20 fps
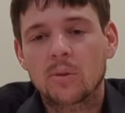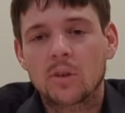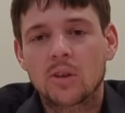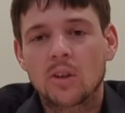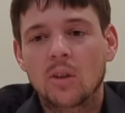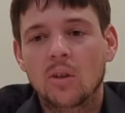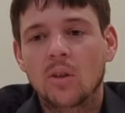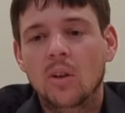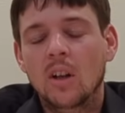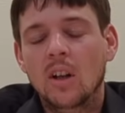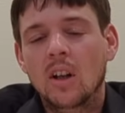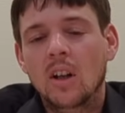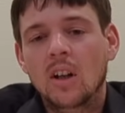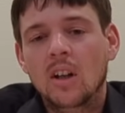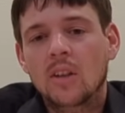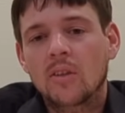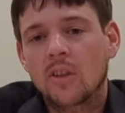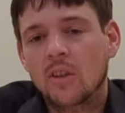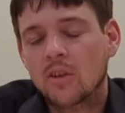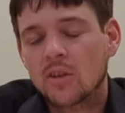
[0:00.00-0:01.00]
So
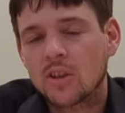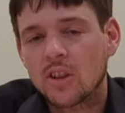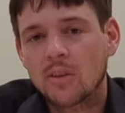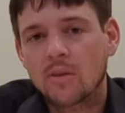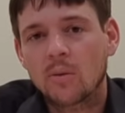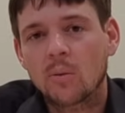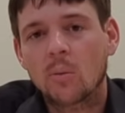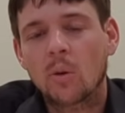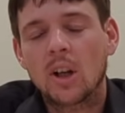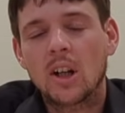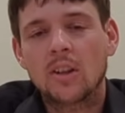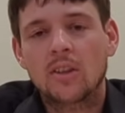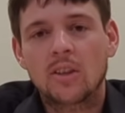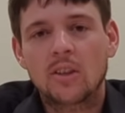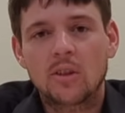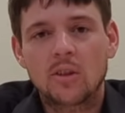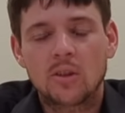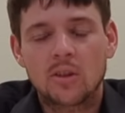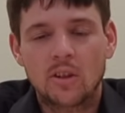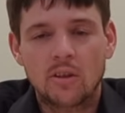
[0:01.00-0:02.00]
there's different ways of
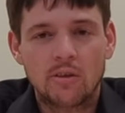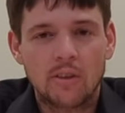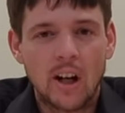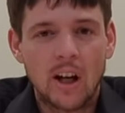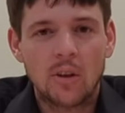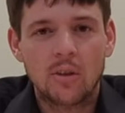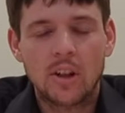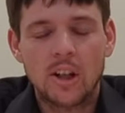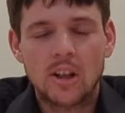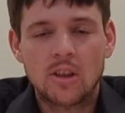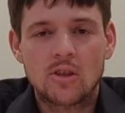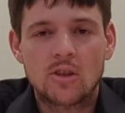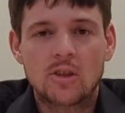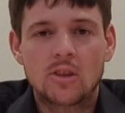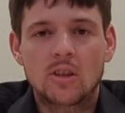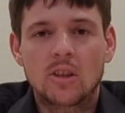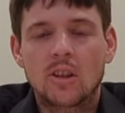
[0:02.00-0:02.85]
doing your foundation.